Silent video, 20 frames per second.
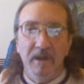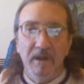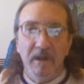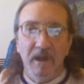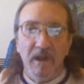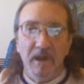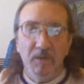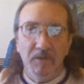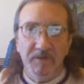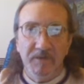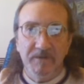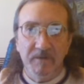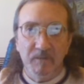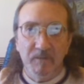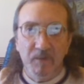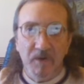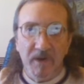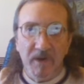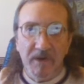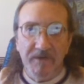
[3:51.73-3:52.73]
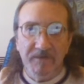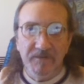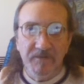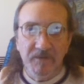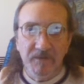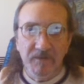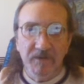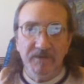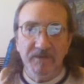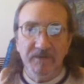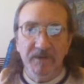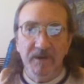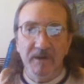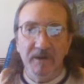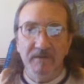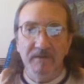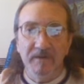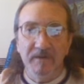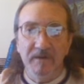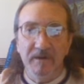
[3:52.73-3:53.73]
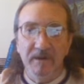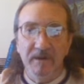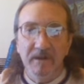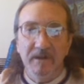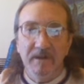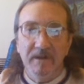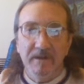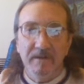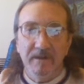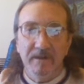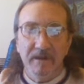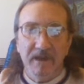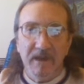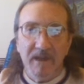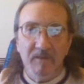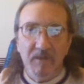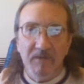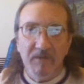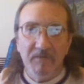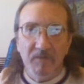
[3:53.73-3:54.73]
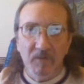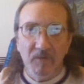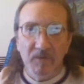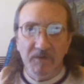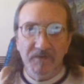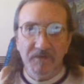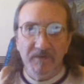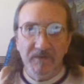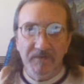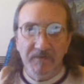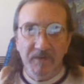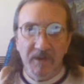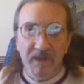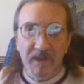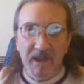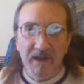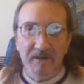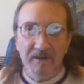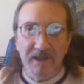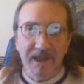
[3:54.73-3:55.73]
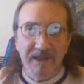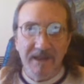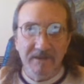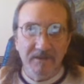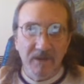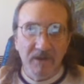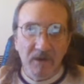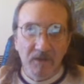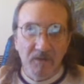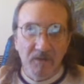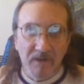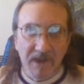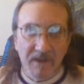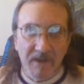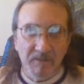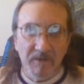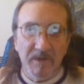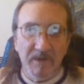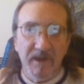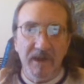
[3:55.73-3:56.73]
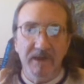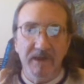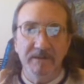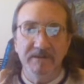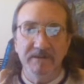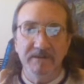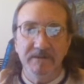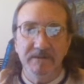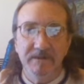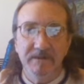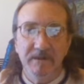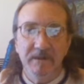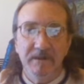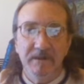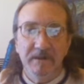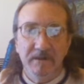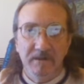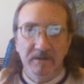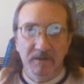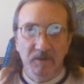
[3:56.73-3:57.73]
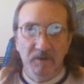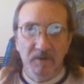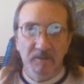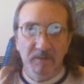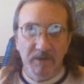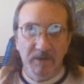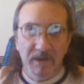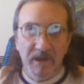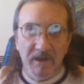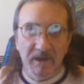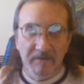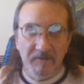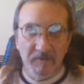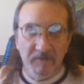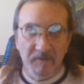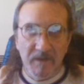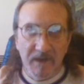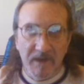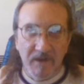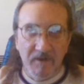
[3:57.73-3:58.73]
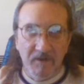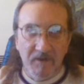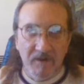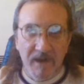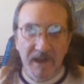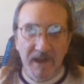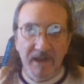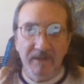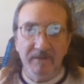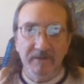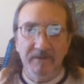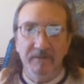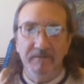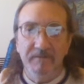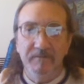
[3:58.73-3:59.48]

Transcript: I was surprised to discover that I'd be forced to fill out a loan application to apply for my grant.